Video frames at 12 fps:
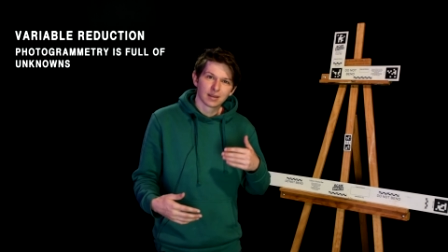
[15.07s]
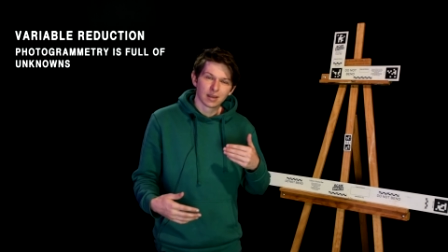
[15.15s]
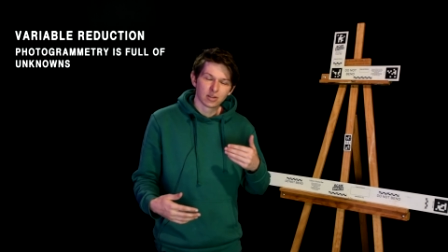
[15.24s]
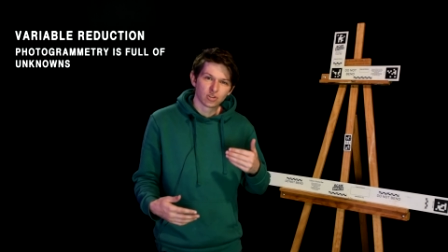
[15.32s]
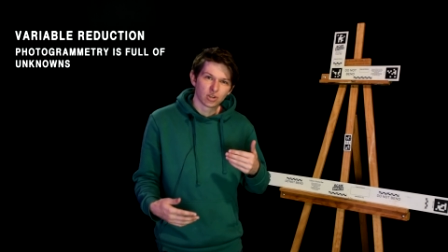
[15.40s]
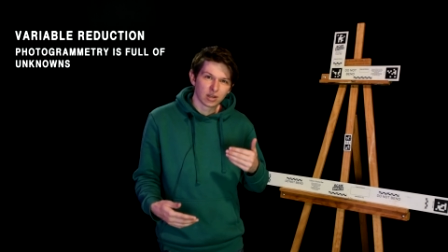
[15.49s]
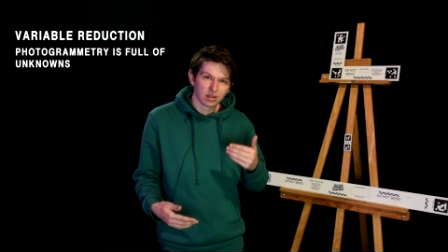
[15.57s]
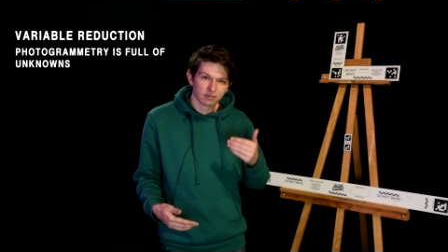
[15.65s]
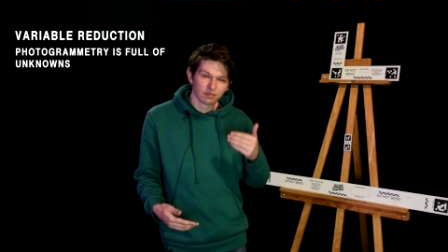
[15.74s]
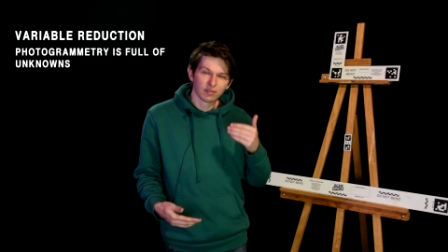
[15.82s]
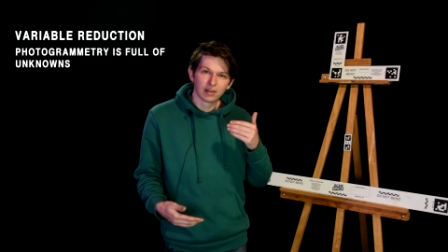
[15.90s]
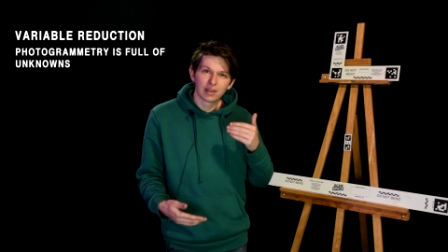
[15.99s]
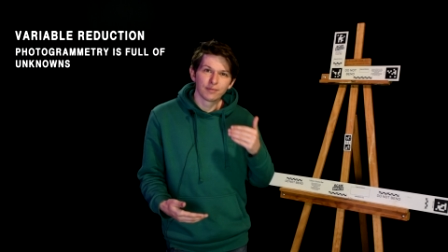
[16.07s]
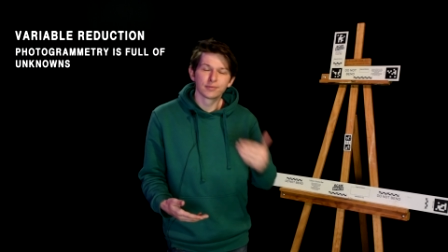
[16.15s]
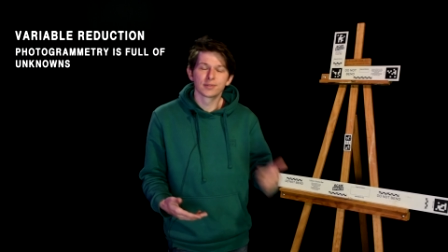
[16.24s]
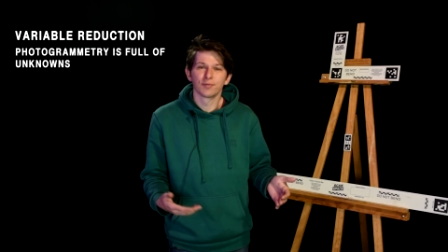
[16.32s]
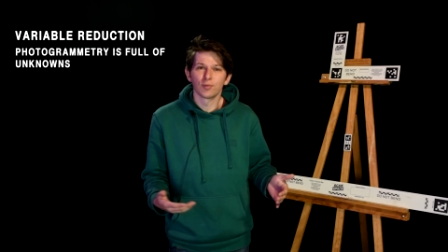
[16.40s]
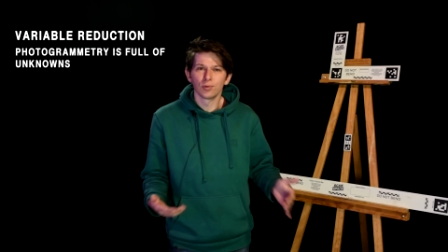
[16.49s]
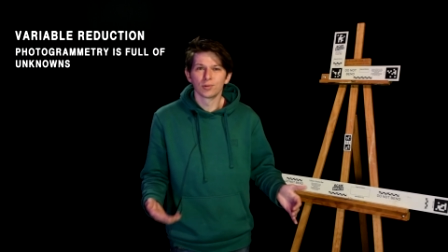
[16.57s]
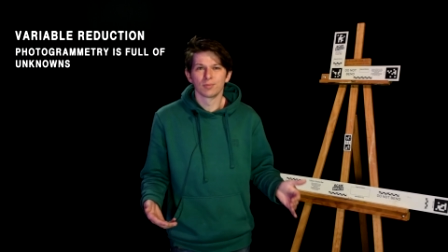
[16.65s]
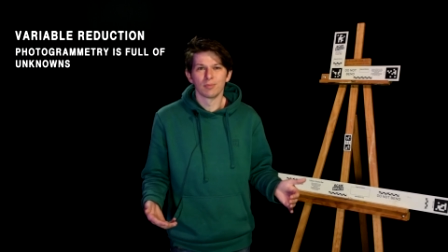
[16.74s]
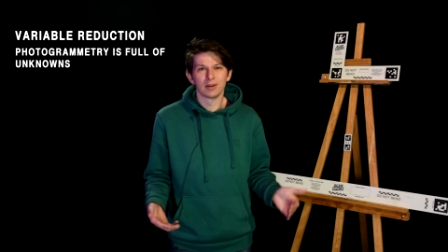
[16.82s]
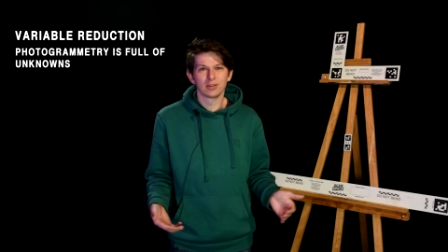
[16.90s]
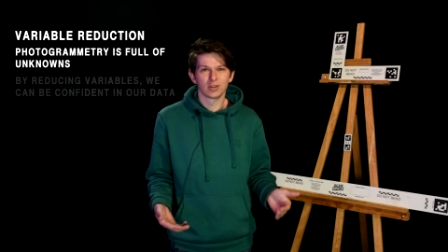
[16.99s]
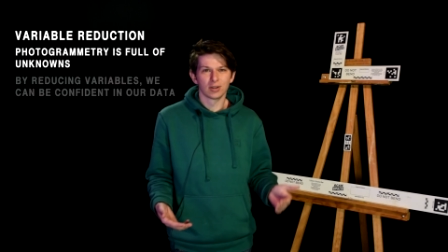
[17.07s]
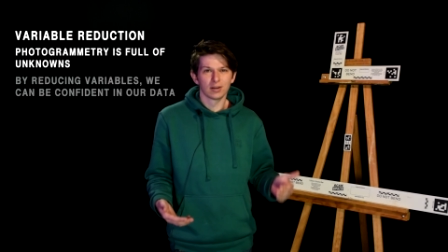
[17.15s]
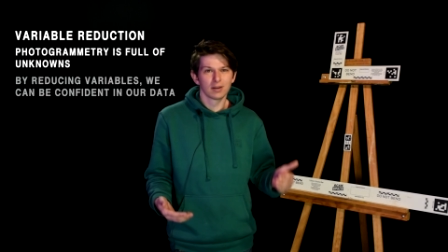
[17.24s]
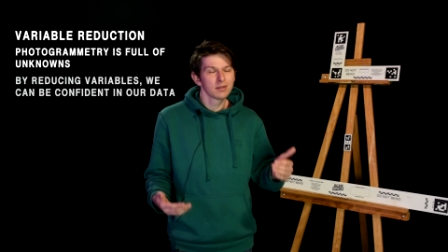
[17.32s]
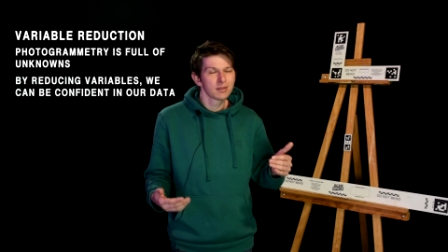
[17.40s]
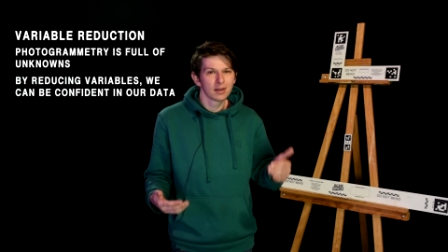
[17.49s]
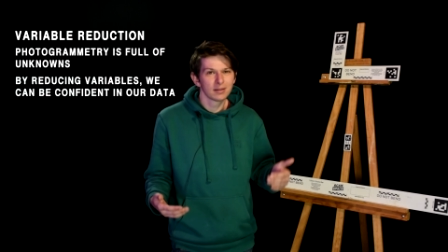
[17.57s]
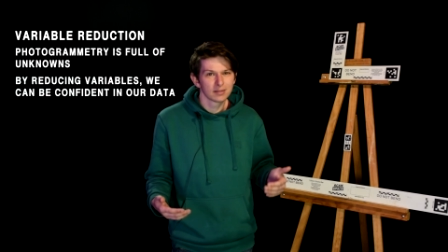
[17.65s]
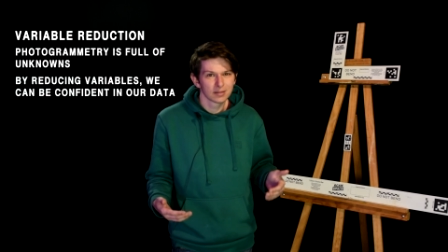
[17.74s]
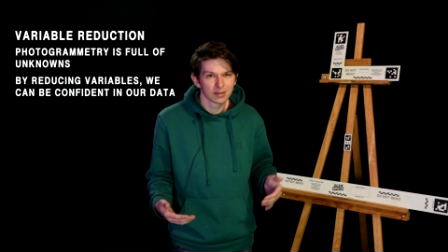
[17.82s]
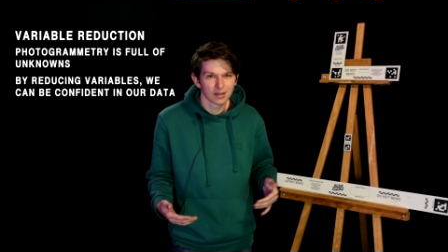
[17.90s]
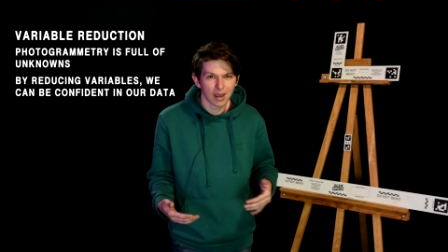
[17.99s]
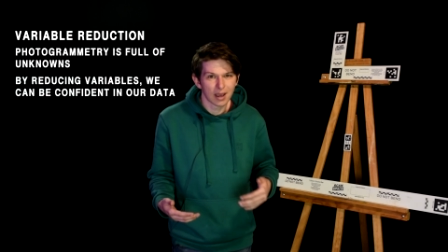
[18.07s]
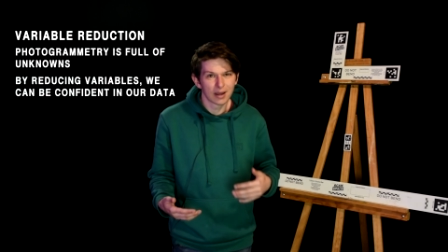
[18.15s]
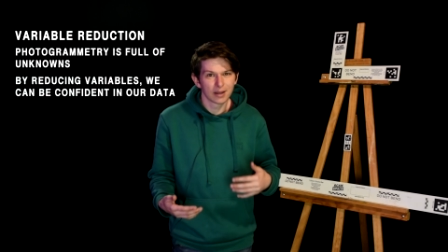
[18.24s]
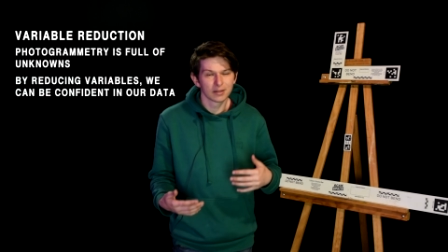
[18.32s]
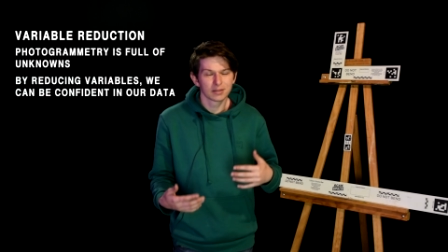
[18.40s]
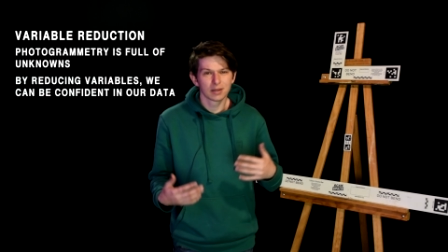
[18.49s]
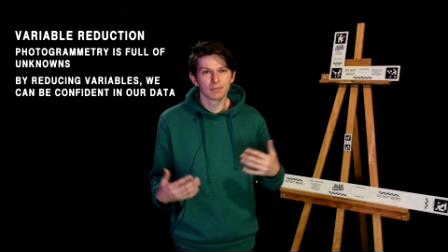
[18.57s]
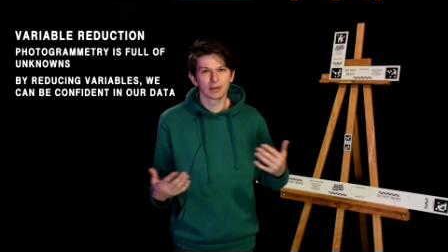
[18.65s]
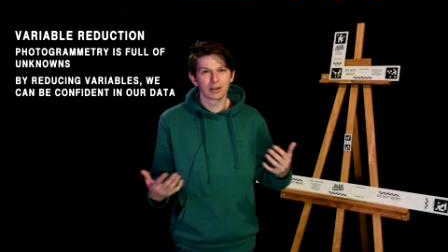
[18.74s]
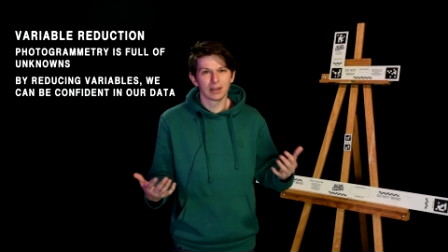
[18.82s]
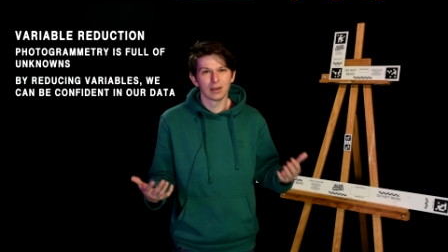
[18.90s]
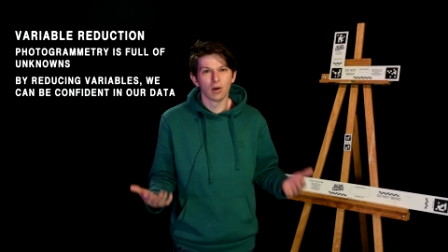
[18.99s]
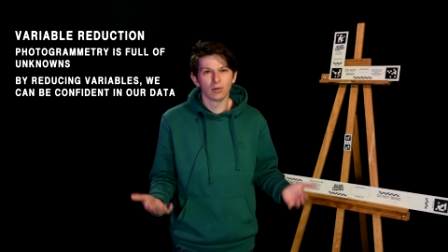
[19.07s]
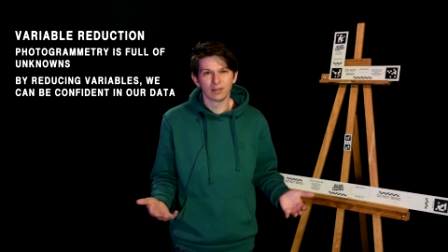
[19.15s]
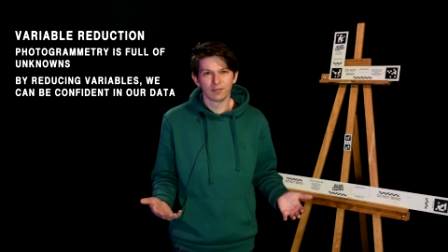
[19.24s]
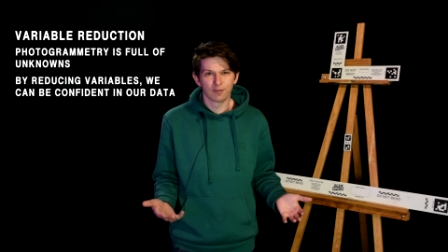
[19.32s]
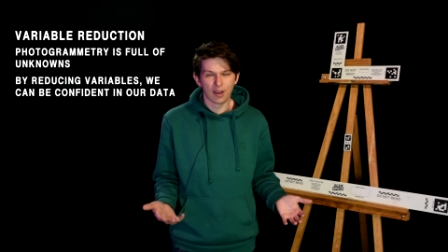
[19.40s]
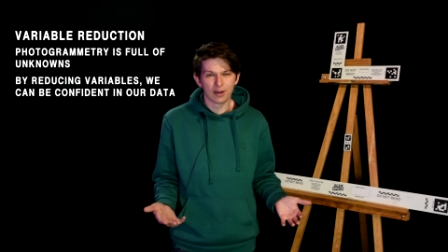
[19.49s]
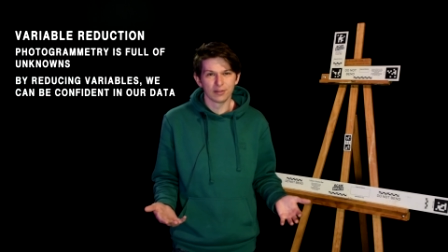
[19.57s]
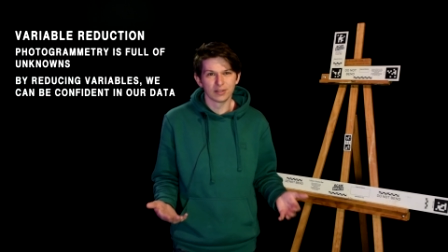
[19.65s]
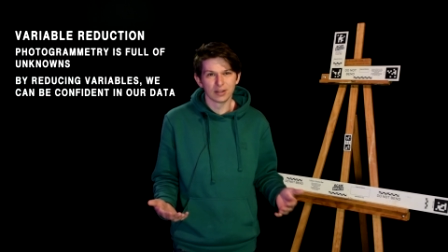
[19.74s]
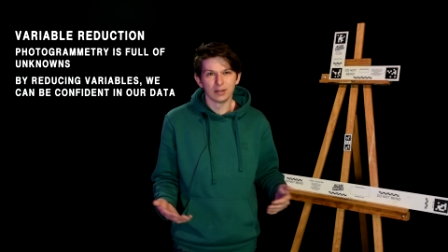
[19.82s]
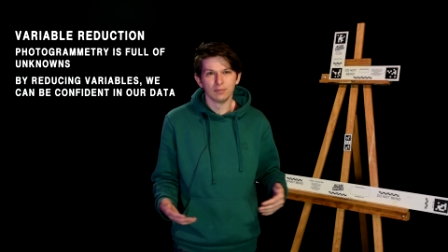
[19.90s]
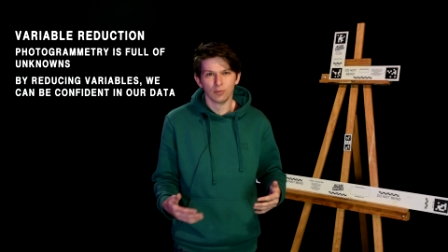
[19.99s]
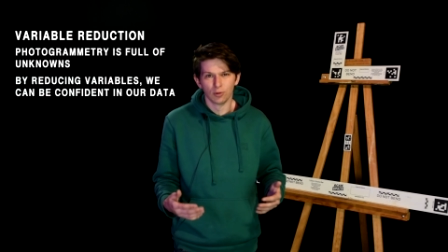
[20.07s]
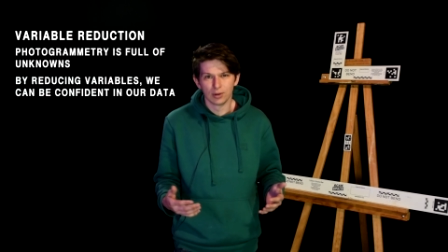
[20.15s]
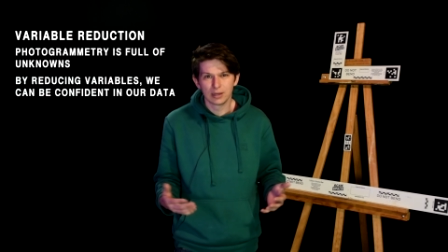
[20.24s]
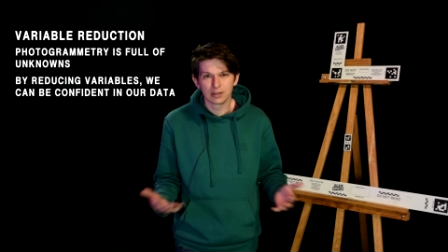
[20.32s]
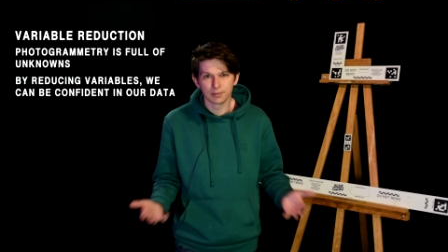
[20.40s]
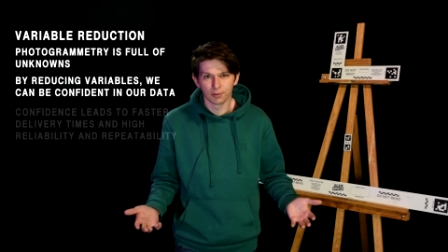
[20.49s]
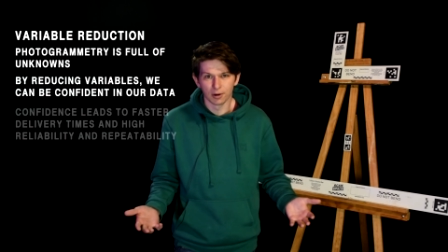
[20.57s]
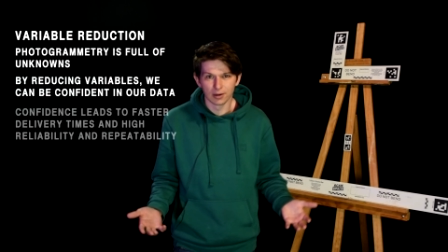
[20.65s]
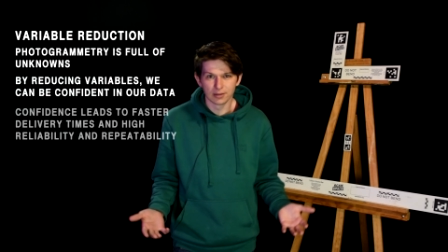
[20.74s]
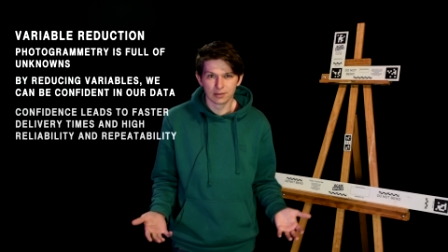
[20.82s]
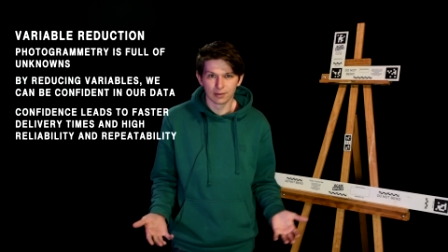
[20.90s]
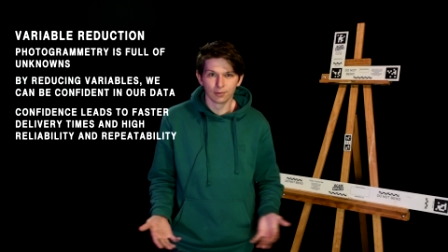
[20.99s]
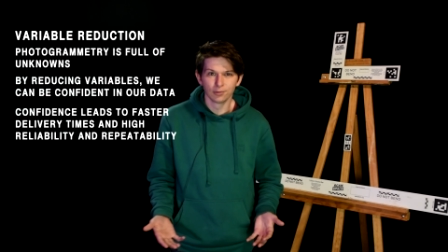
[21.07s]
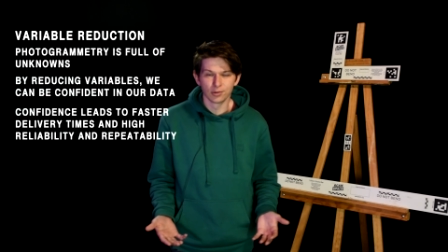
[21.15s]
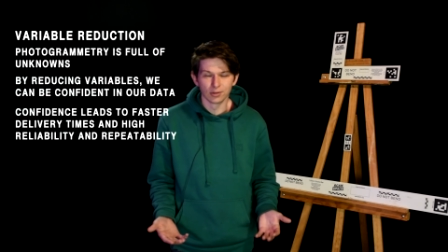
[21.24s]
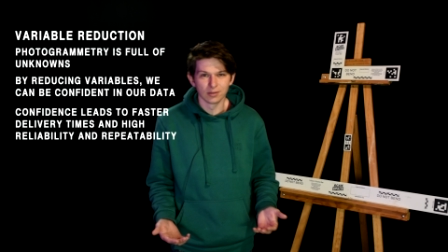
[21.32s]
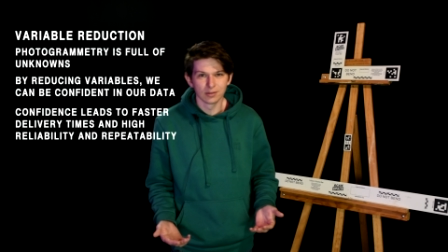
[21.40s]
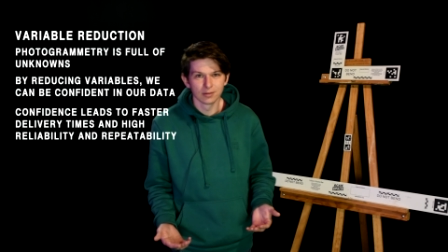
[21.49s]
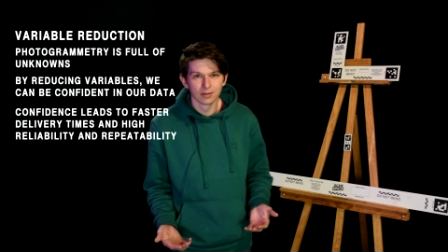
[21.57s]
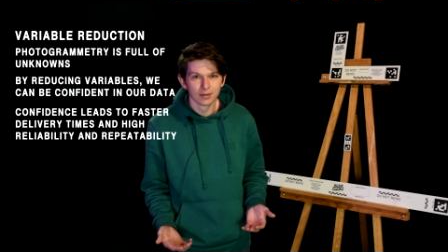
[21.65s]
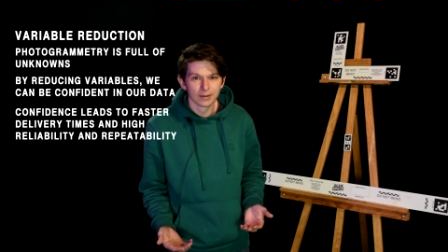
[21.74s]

achieve levels of automation that are typically only found in more enterprise solutions.